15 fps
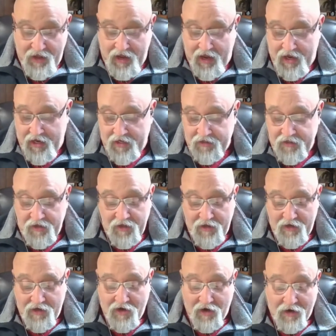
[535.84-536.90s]
And
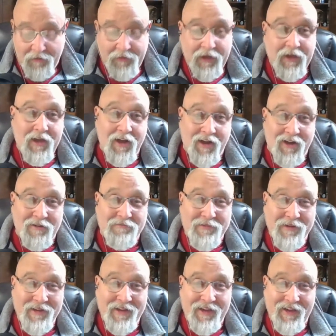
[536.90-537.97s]
coming up
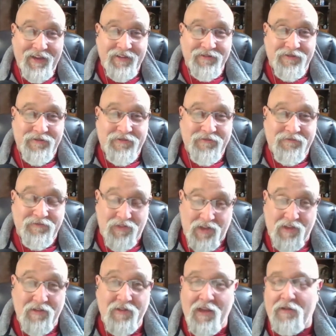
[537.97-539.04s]

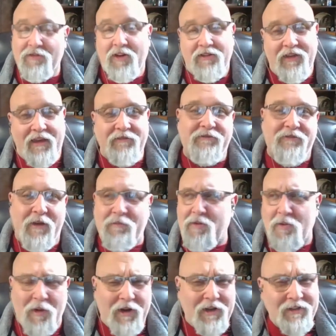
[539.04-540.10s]
I'm going to say in
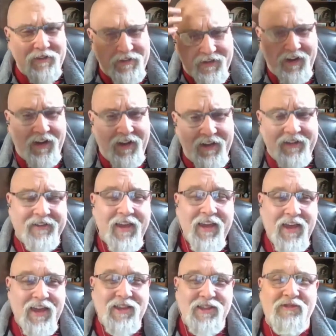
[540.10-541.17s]
February,
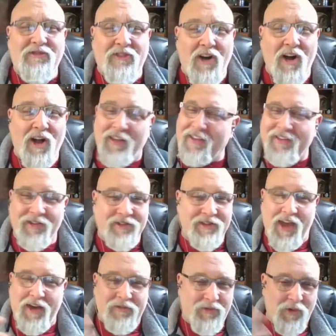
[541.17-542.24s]
in the fall, those
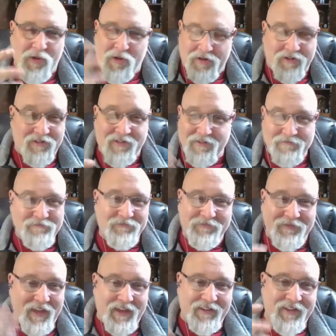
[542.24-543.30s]
F words,
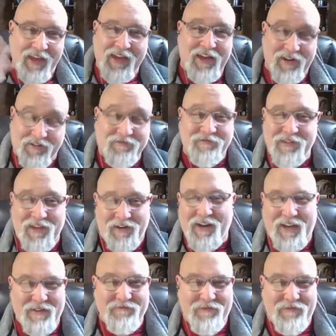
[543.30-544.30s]
they kind of, I get